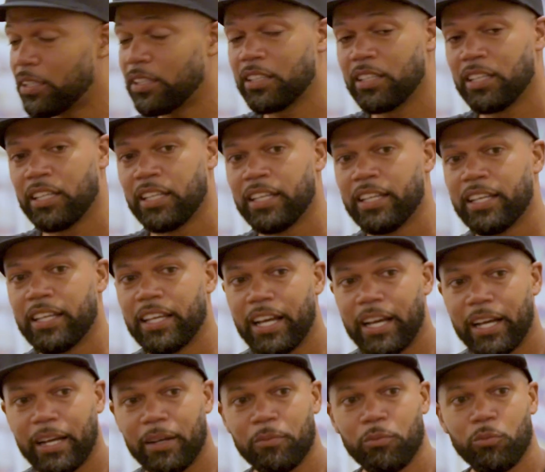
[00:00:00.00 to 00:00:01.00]
what
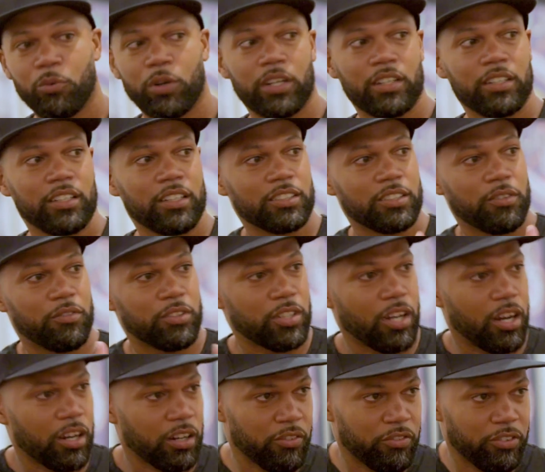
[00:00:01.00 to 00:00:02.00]
I mean? Where there's a
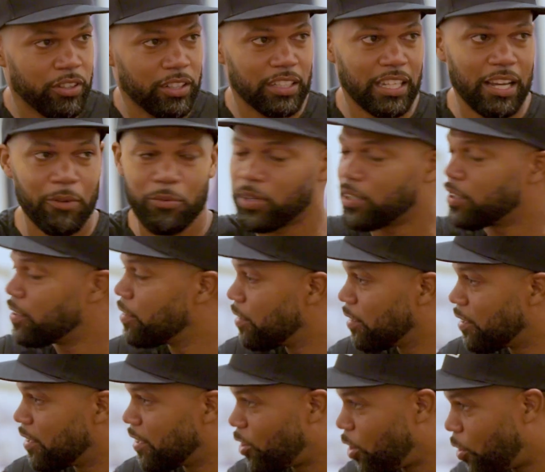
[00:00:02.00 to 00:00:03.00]
photographer that would
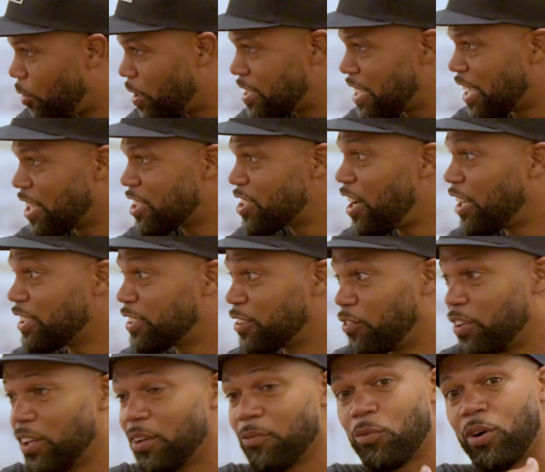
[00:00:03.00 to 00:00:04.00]
go and take shots of
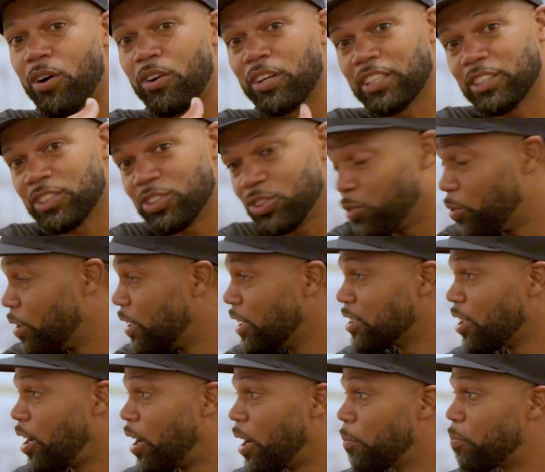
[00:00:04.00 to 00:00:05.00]
him while he's doing his
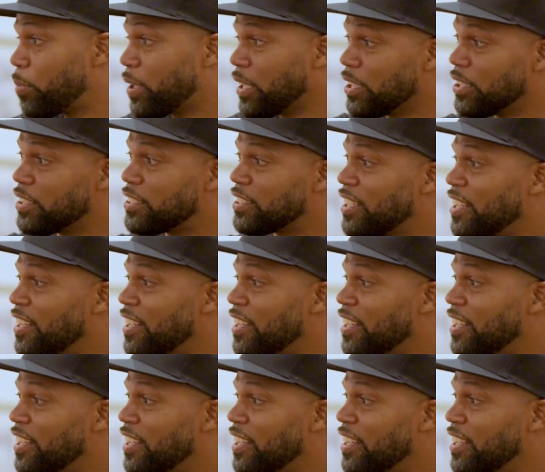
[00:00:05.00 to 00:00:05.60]
art piece,